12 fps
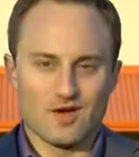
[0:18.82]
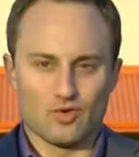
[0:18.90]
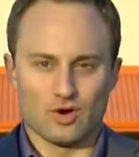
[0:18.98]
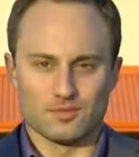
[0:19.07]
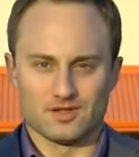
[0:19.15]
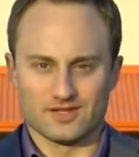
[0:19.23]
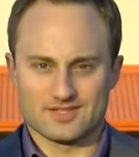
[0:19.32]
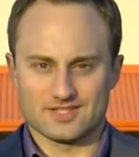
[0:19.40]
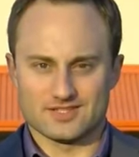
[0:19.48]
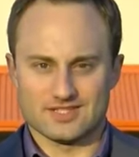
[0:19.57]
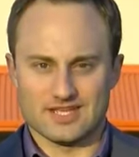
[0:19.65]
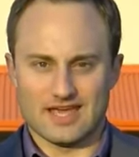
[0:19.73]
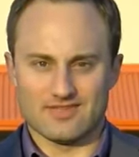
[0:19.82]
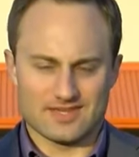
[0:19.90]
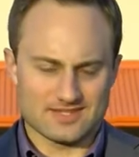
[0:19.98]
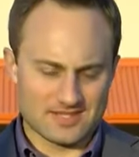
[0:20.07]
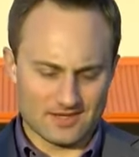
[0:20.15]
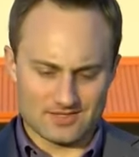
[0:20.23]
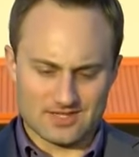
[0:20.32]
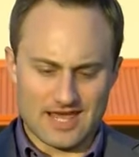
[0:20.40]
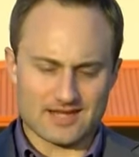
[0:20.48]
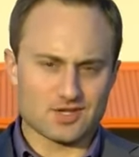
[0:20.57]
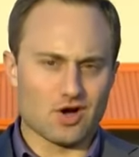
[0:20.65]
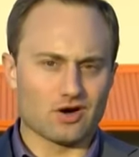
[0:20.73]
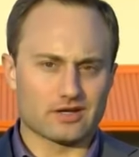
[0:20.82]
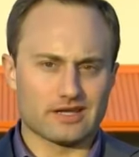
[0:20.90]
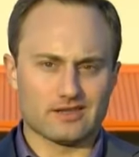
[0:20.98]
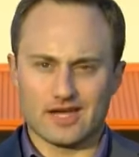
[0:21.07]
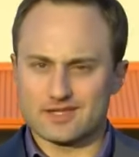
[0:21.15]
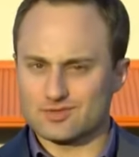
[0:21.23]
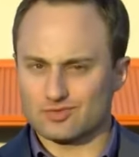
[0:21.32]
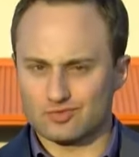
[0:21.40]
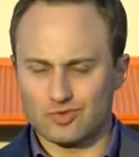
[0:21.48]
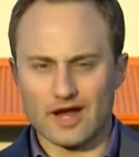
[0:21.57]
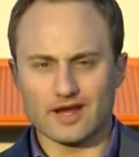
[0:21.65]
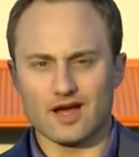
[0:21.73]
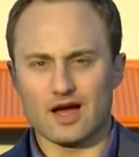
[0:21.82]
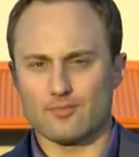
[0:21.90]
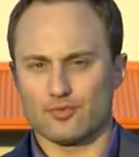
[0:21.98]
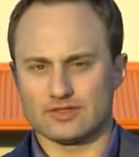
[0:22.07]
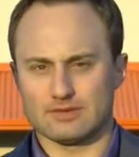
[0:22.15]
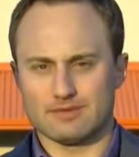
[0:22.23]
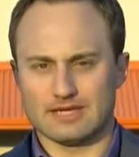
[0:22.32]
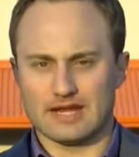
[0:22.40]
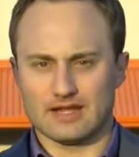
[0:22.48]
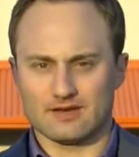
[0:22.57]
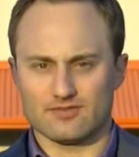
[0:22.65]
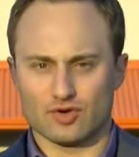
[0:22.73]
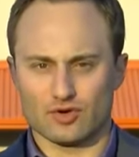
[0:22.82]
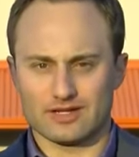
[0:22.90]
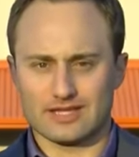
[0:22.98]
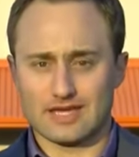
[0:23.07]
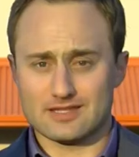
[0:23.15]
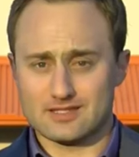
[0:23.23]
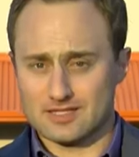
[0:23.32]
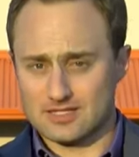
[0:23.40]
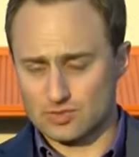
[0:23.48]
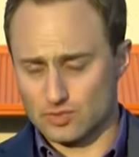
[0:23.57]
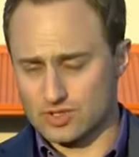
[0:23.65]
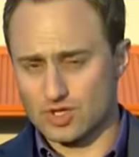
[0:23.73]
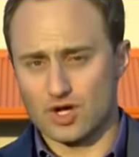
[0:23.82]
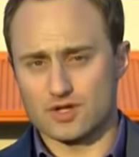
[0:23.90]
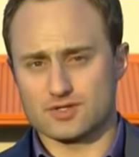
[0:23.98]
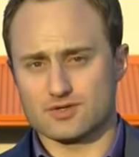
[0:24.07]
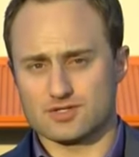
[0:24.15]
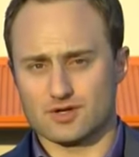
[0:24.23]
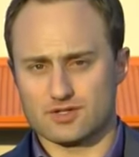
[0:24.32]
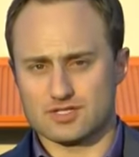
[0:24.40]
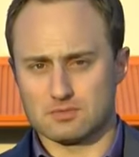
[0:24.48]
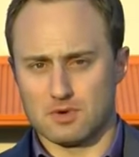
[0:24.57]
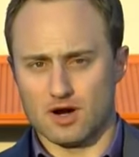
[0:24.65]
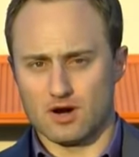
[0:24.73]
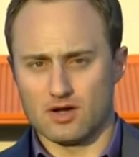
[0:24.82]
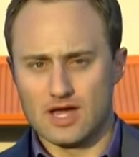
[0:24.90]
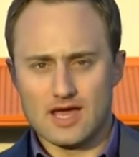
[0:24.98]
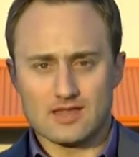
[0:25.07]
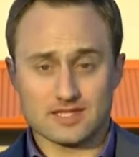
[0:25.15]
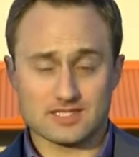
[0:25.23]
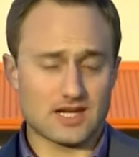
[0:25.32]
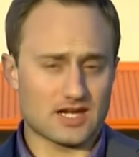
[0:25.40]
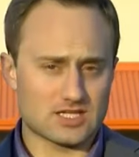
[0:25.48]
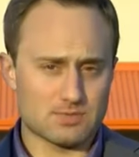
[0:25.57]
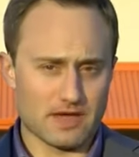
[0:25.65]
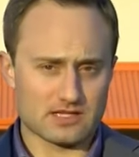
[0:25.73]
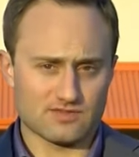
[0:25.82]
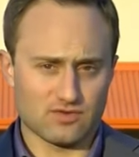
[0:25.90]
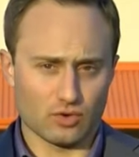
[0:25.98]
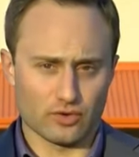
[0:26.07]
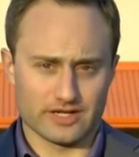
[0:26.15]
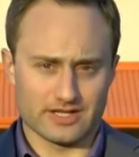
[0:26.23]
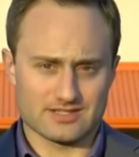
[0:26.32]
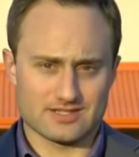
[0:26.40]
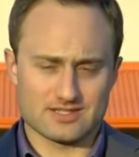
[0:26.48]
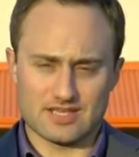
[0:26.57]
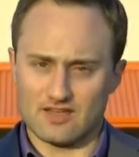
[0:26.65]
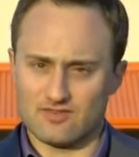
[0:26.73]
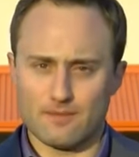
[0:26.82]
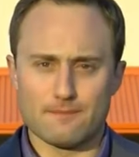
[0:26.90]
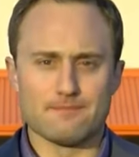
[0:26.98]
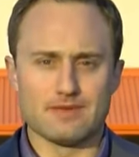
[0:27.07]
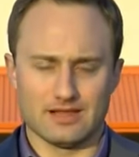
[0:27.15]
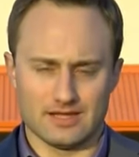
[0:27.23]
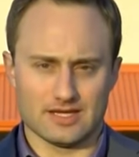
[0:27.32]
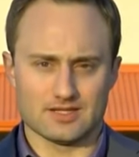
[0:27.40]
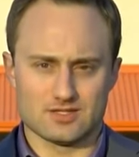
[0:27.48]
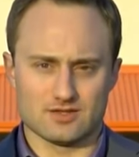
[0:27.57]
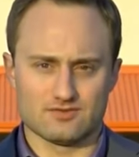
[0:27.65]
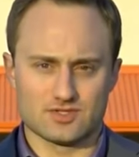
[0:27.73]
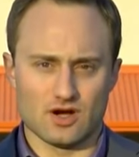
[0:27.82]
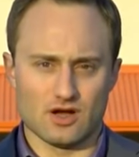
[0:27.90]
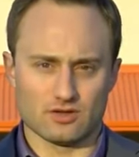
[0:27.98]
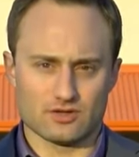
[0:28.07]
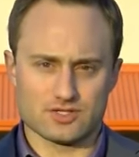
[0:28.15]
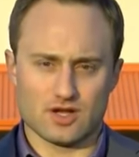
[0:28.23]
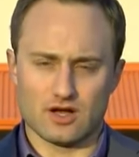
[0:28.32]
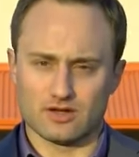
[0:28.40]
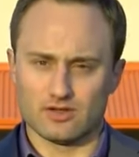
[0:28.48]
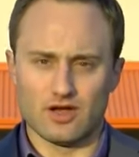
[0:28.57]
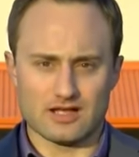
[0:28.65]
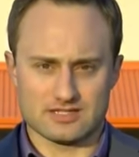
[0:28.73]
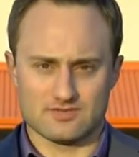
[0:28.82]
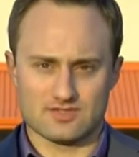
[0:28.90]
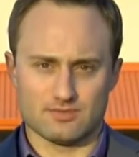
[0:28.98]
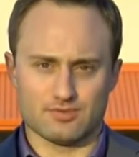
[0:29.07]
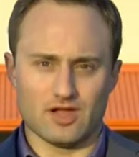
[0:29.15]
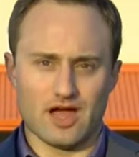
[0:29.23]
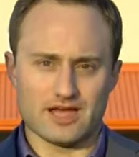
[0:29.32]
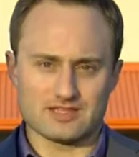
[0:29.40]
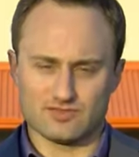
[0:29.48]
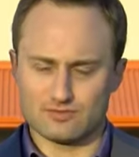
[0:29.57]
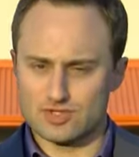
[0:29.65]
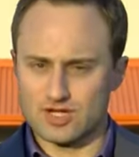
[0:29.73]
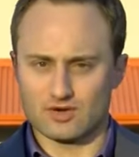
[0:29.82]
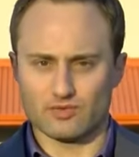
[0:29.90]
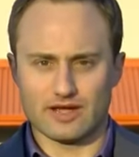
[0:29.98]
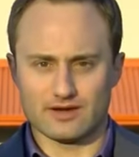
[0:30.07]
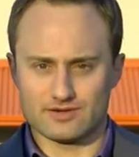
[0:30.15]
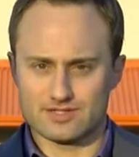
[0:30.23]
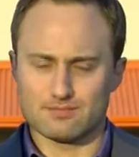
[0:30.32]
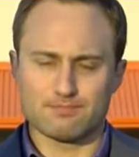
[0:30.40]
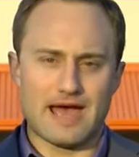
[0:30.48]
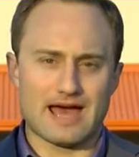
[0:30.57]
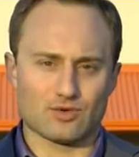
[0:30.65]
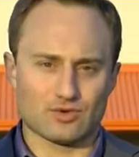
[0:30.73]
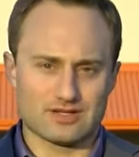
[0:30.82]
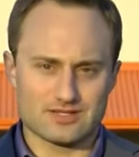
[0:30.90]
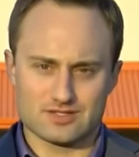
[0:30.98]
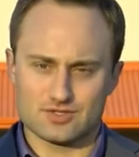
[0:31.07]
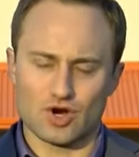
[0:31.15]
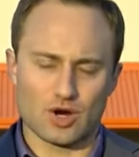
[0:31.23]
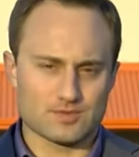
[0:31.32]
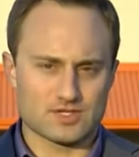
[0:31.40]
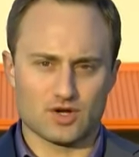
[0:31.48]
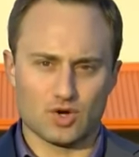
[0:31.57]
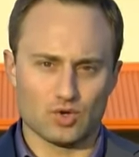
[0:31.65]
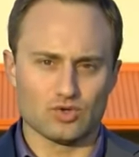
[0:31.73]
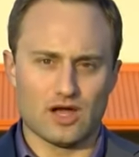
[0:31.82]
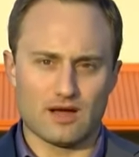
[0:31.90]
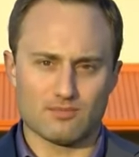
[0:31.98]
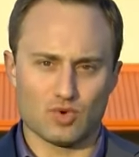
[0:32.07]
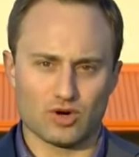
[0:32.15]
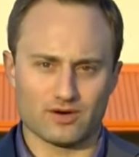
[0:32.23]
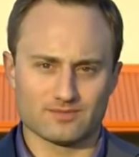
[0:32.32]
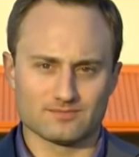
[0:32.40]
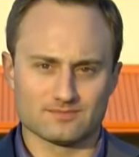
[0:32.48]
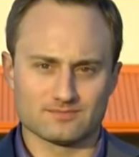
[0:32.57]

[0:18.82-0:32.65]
Well, Melissa Deanne, this sales tax holiday lines right up with the beginning of hurricane season, which also starts tomorrow. The state expects Floridians to save millions of dollars on lots of supplies from generators to batteries and tarps and a whole lot more.